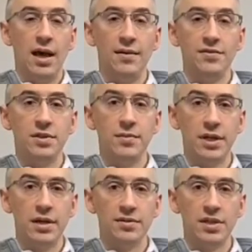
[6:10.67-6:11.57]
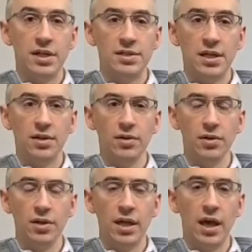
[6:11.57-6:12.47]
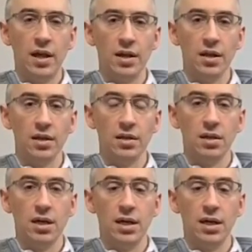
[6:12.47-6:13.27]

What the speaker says: have somebody outside take a look at it.